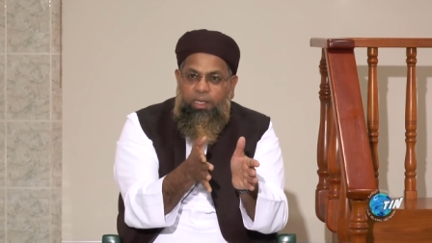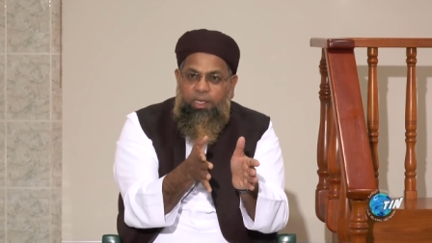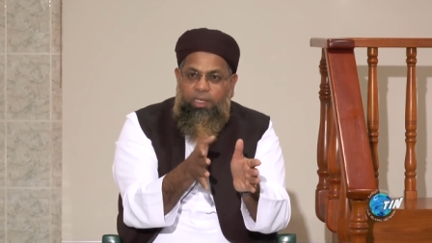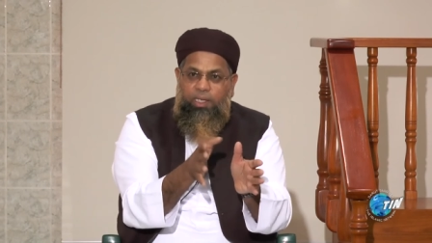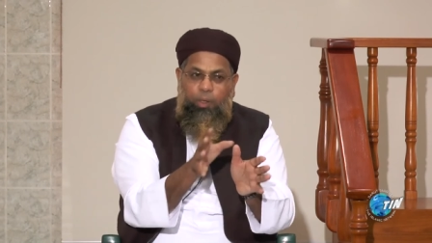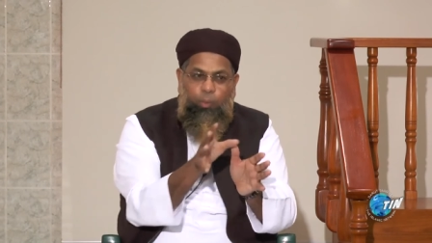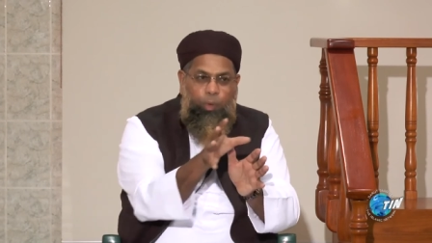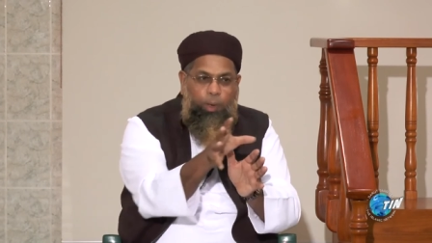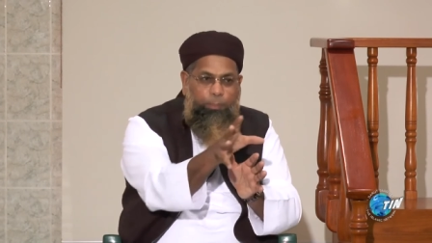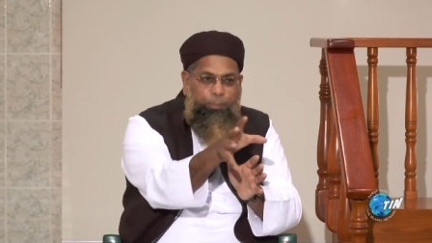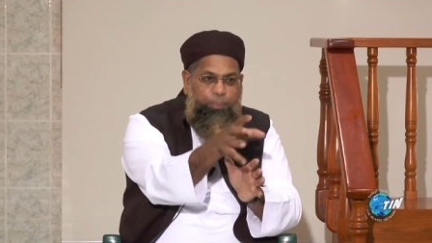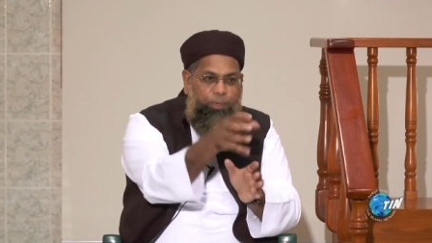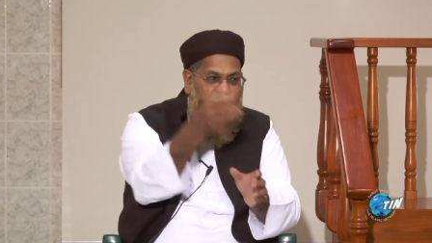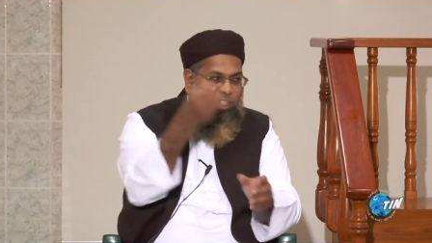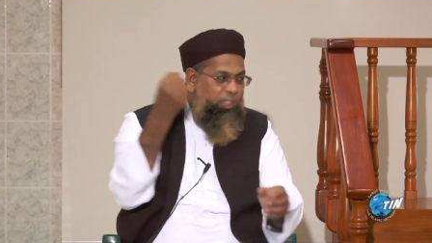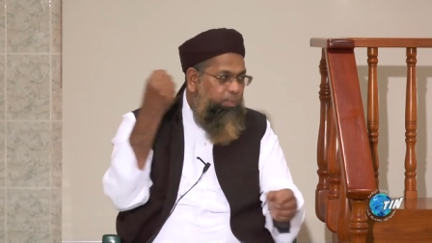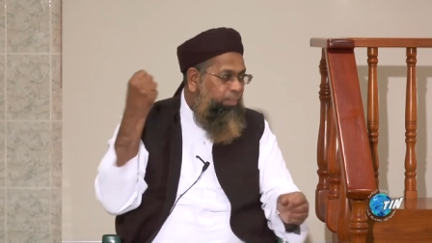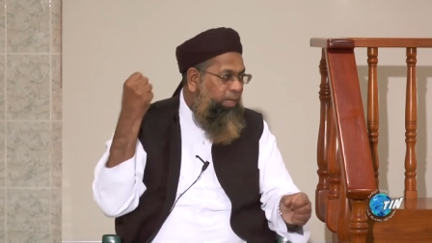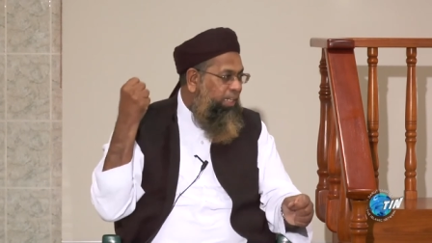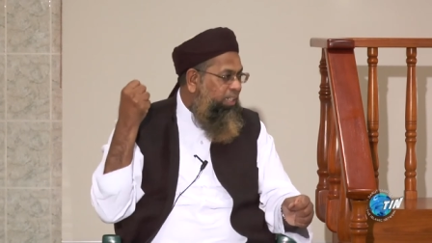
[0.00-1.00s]
they were
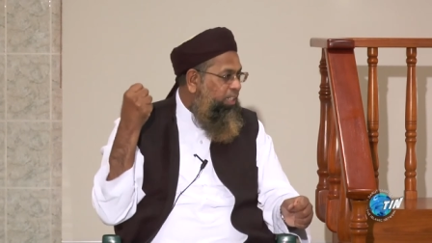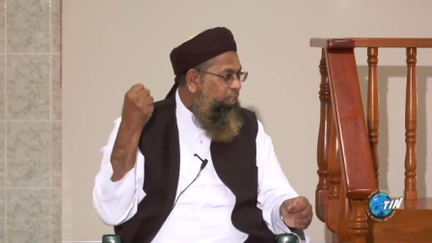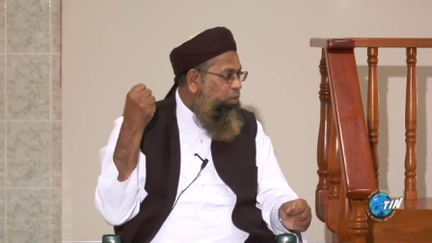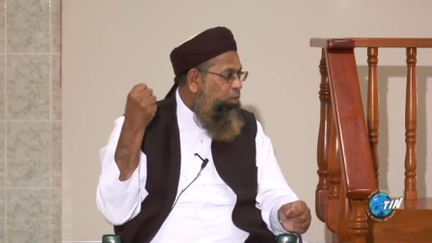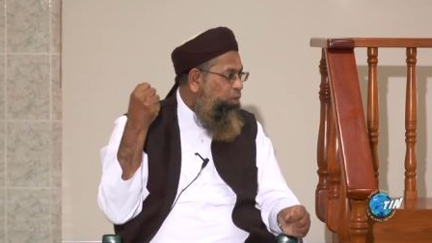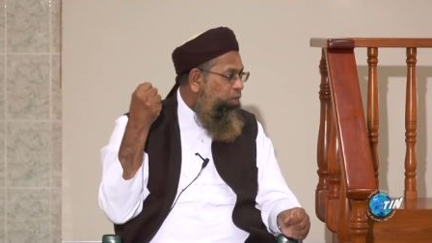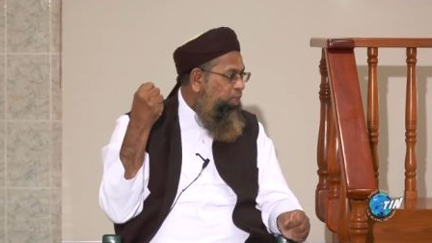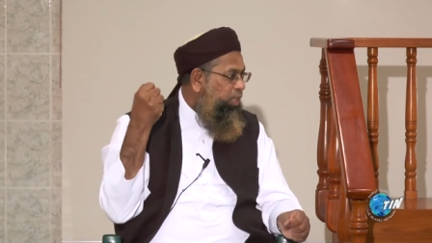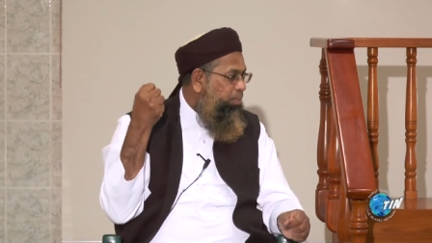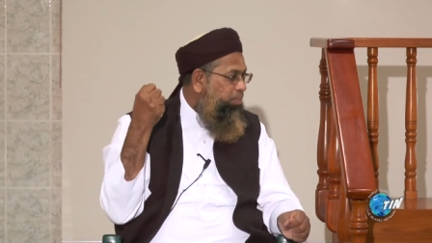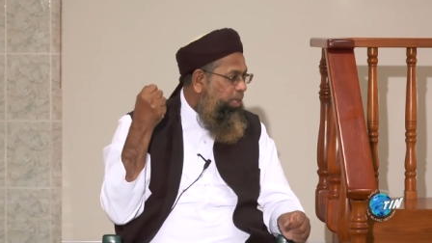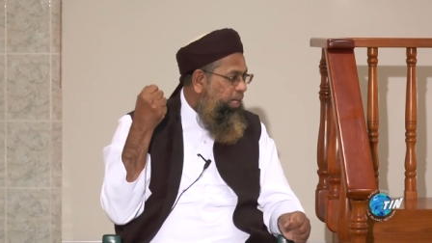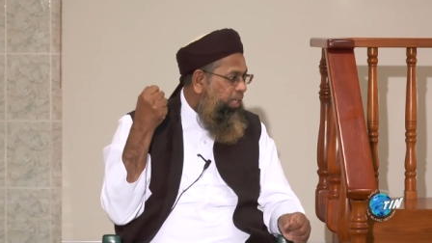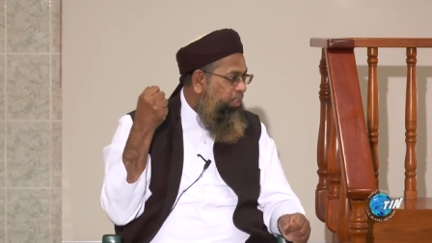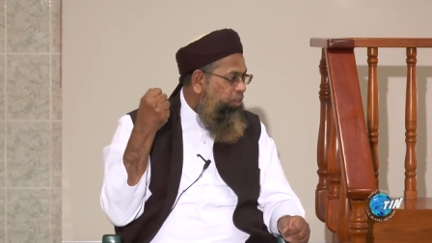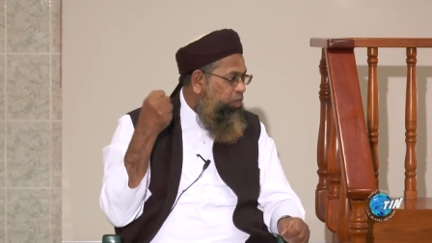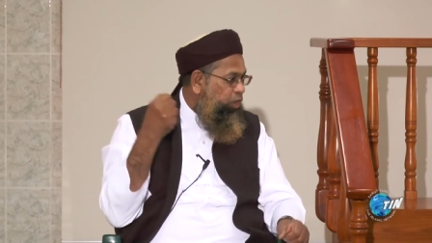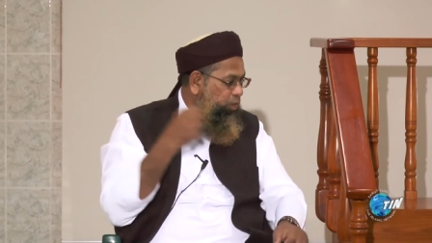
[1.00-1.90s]
pricked by the thorny branch.